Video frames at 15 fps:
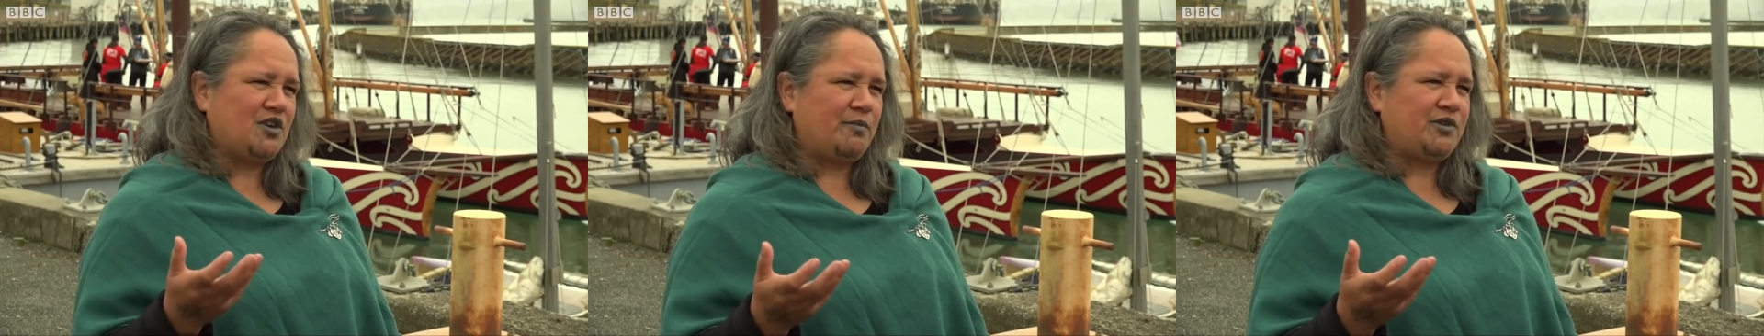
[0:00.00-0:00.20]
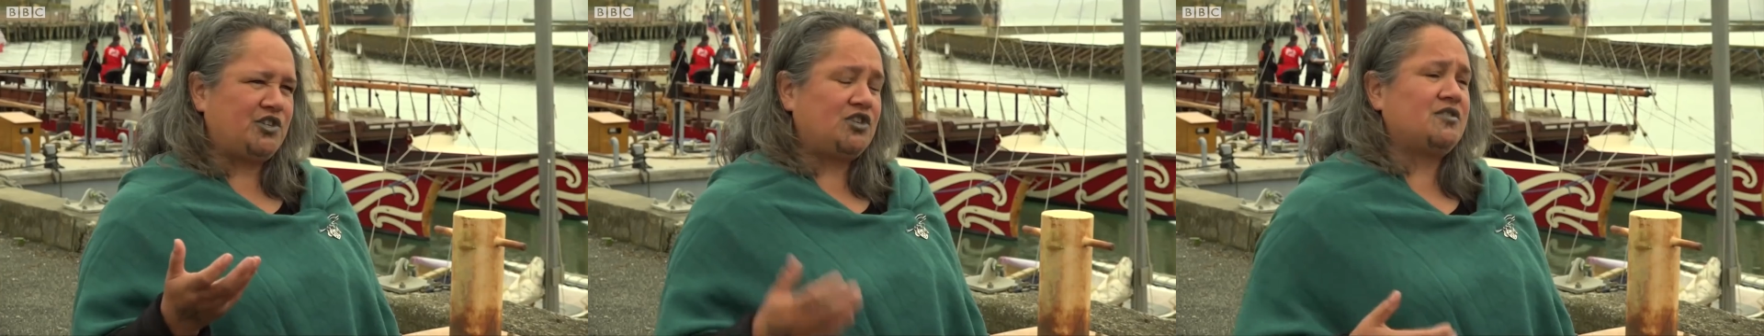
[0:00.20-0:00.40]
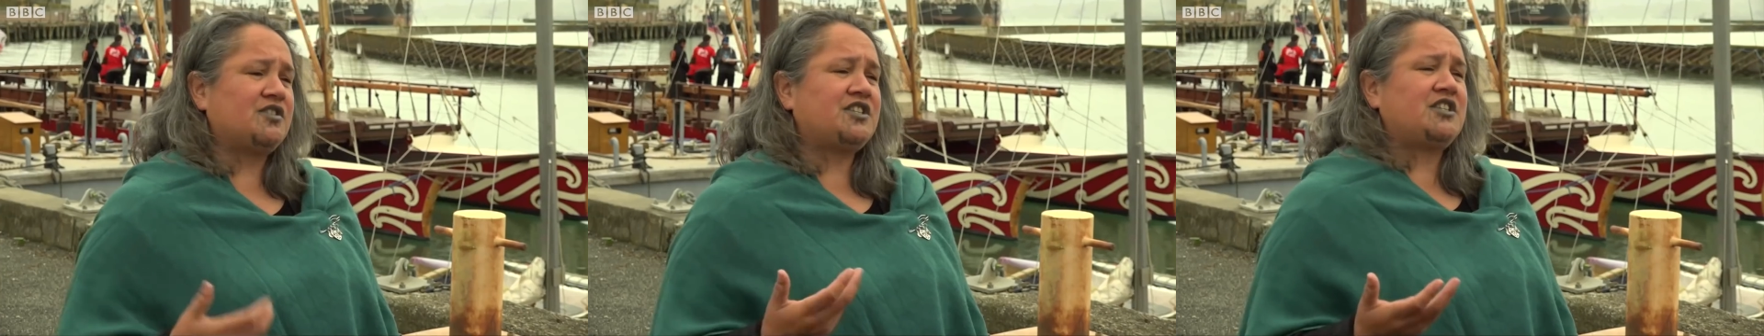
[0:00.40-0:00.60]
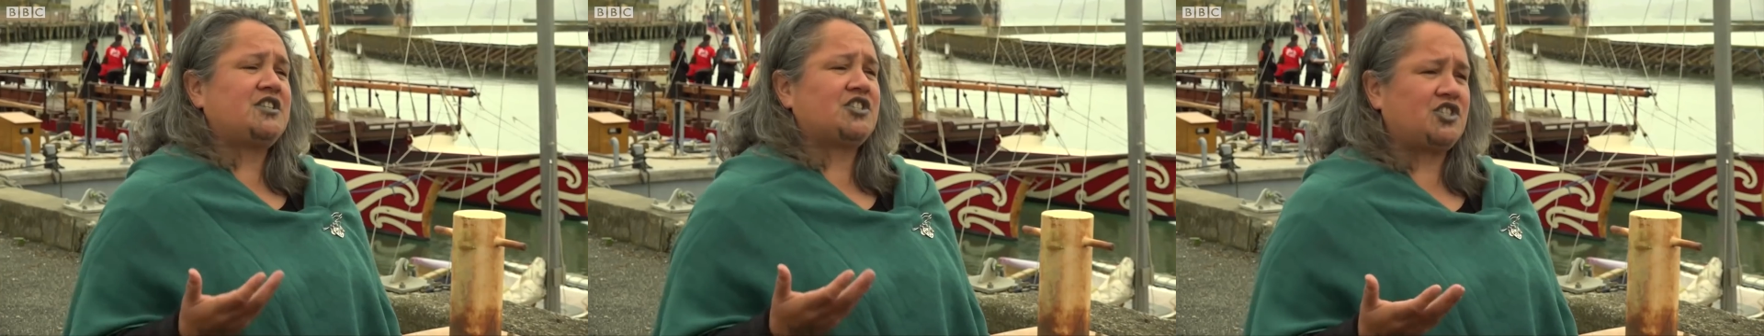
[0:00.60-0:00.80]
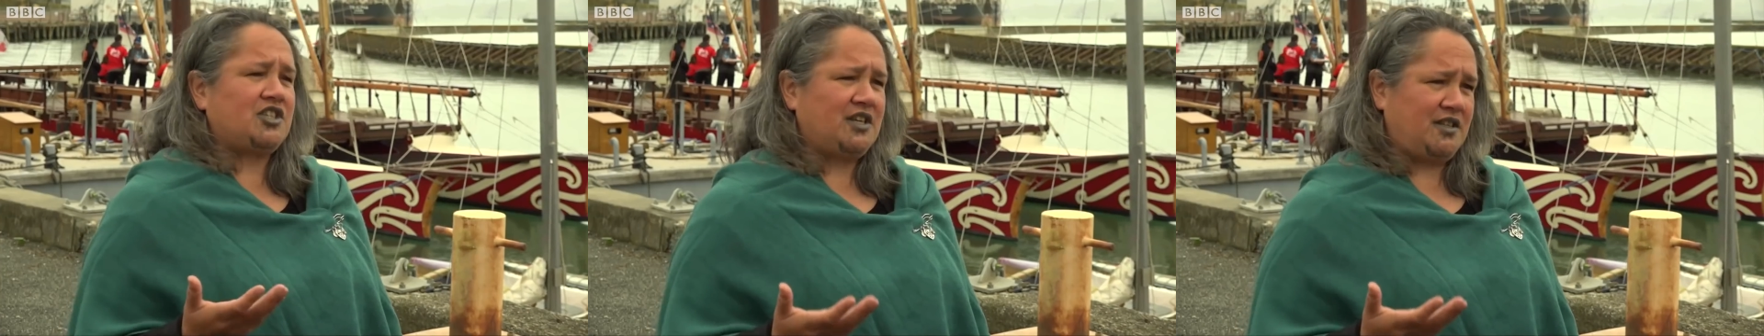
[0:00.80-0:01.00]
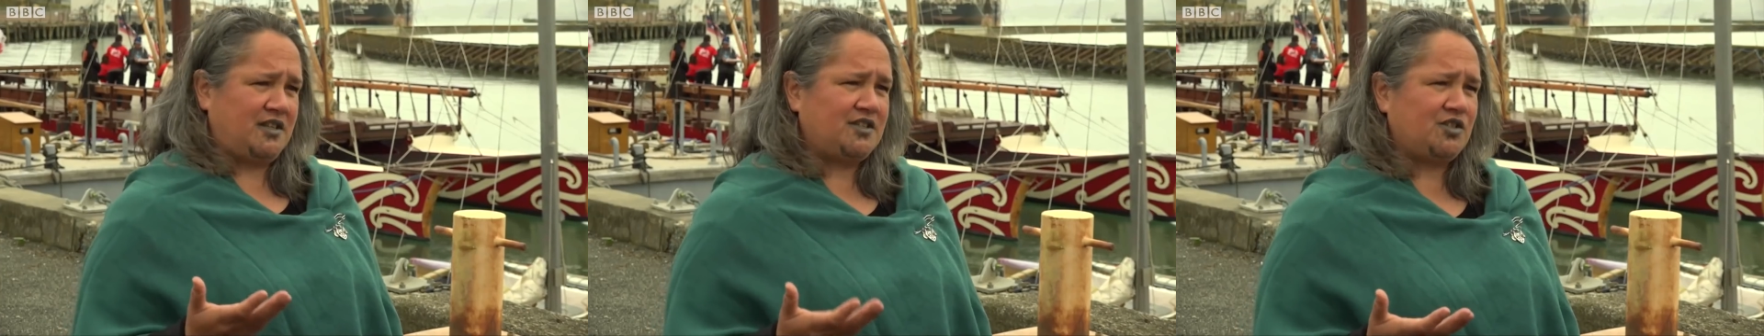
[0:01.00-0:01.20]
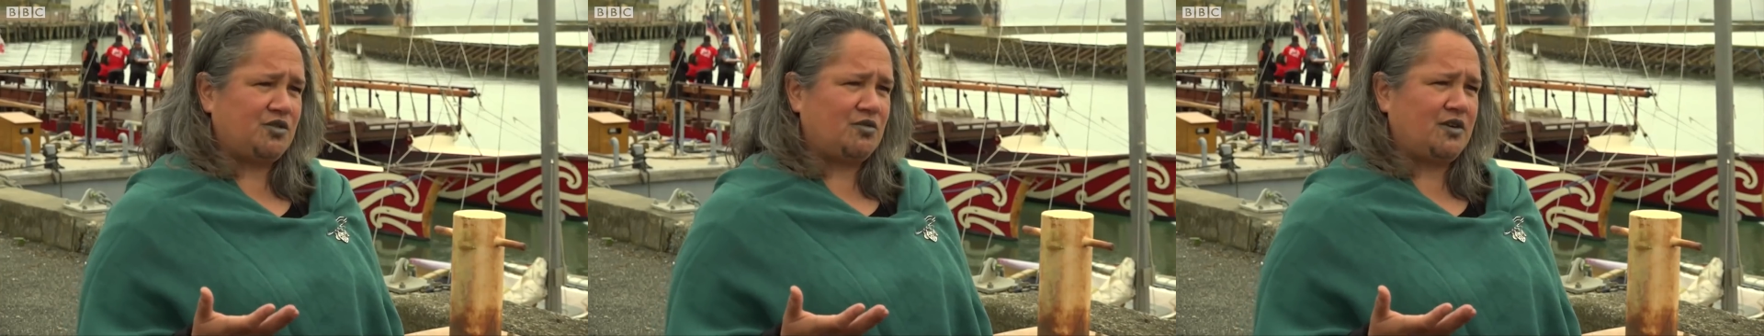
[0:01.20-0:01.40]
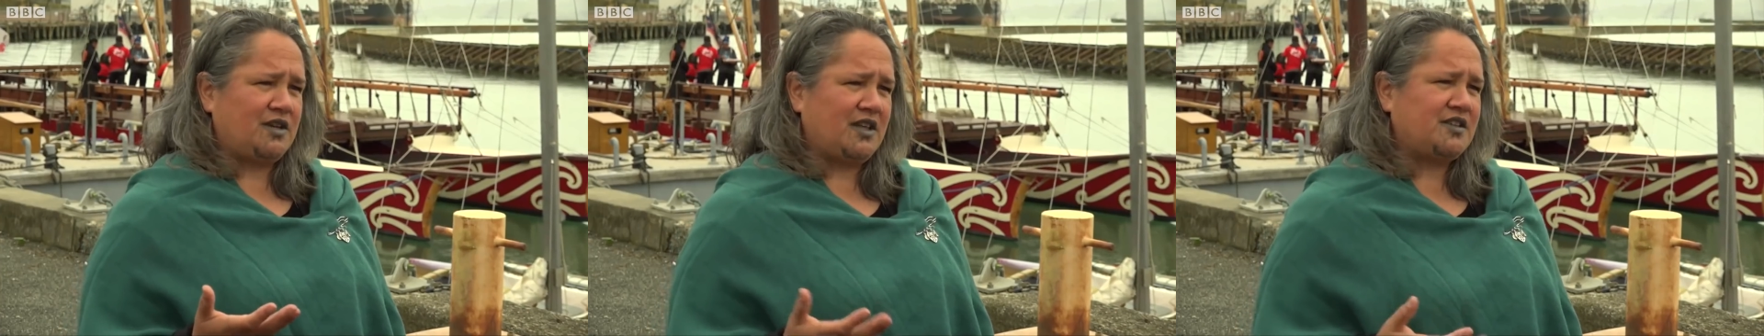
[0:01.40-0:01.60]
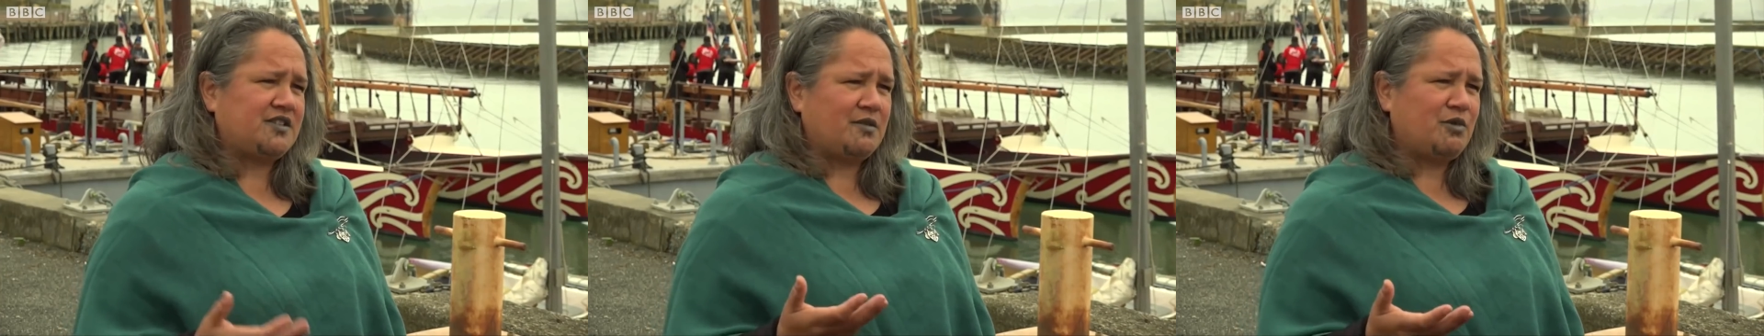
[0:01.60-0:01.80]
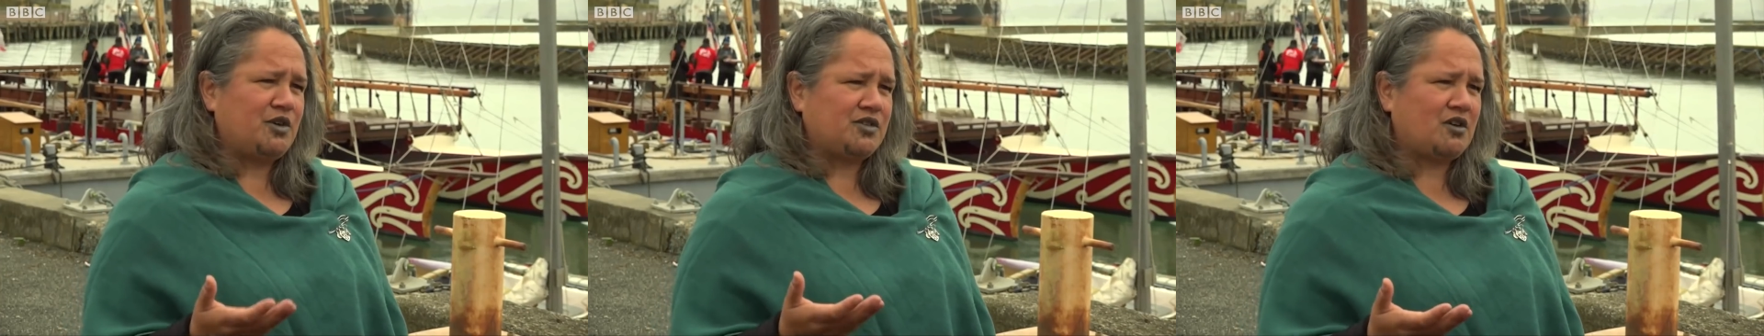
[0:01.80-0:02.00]
an opportunity to share their story, that's
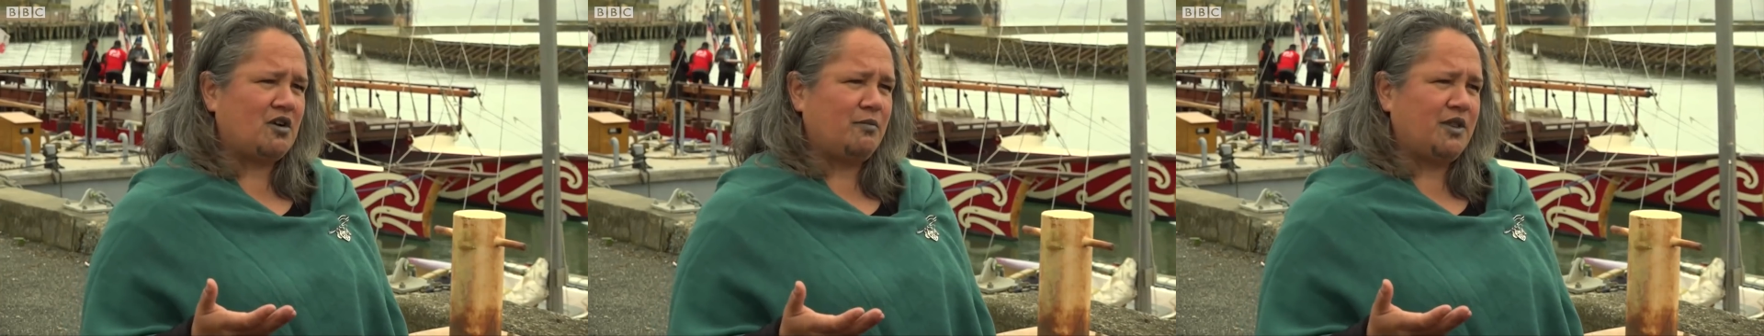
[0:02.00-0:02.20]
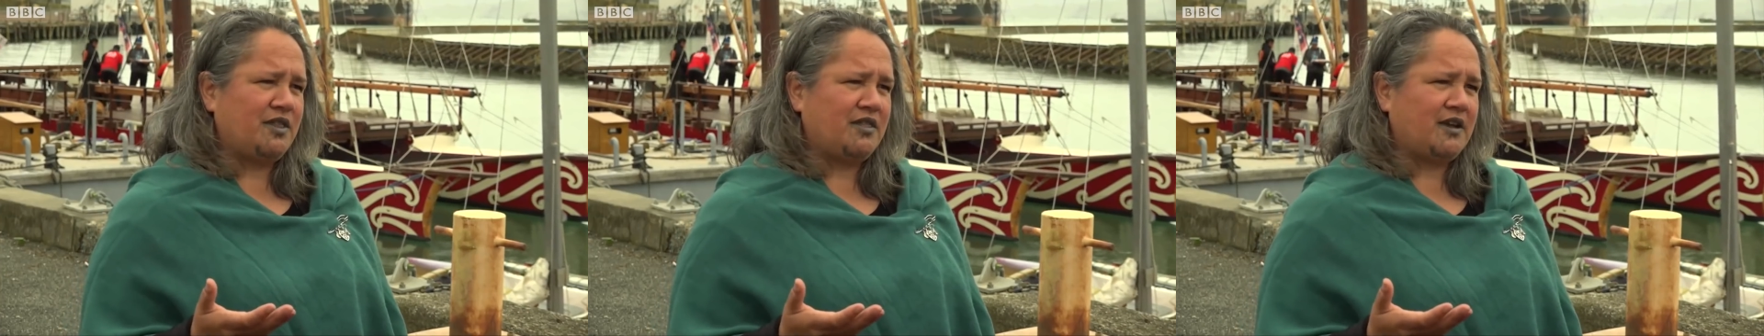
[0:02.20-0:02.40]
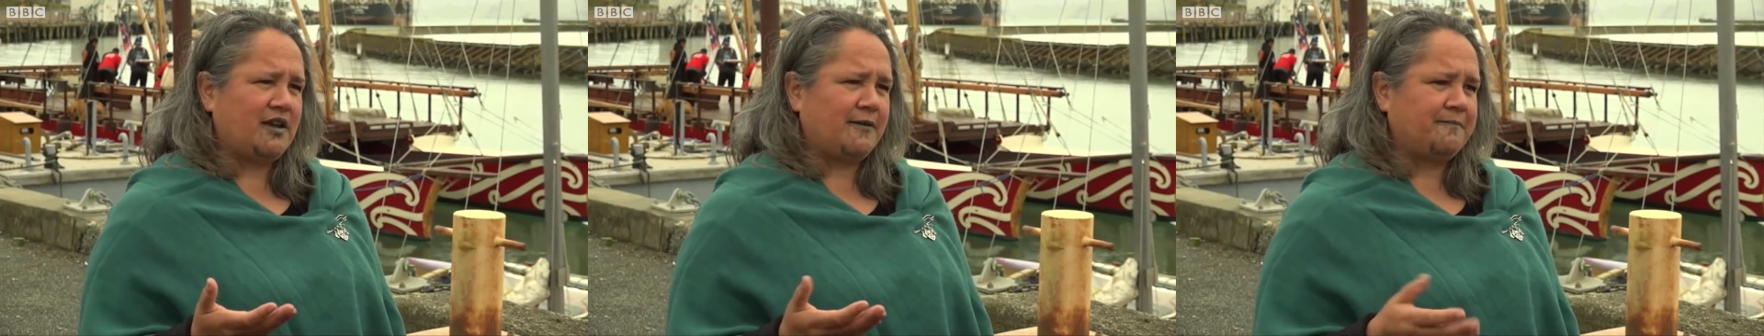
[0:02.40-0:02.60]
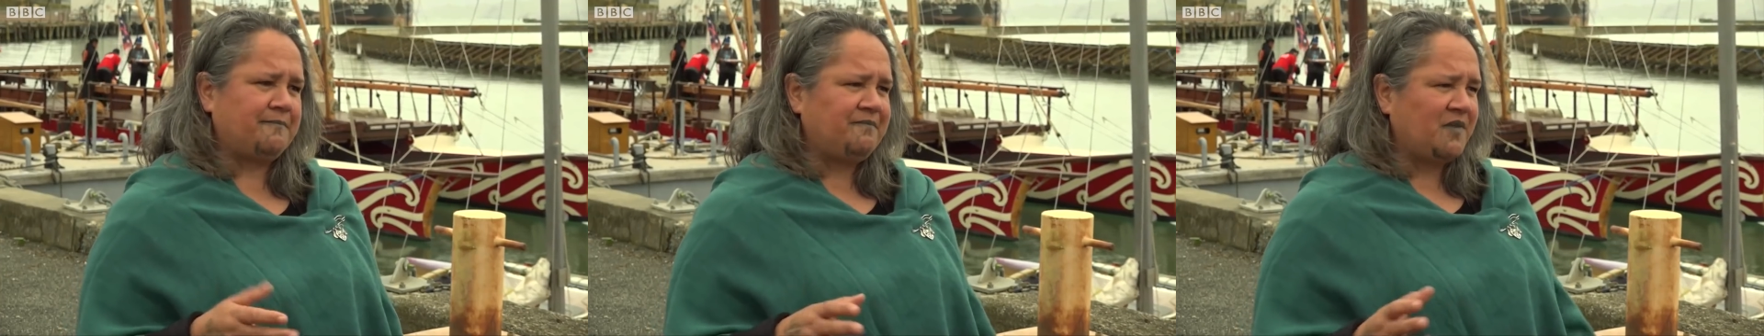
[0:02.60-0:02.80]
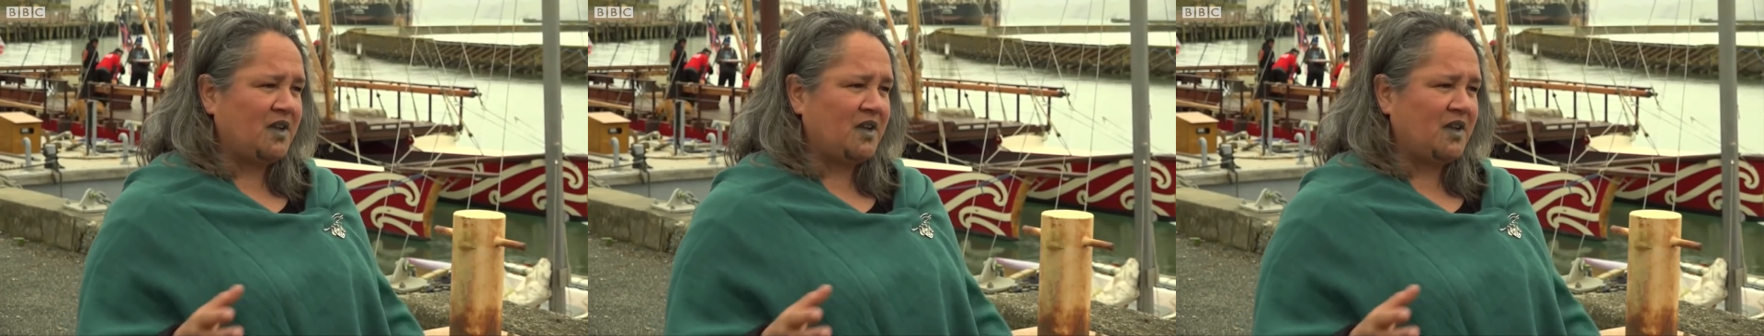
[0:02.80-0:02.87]
the most common thing.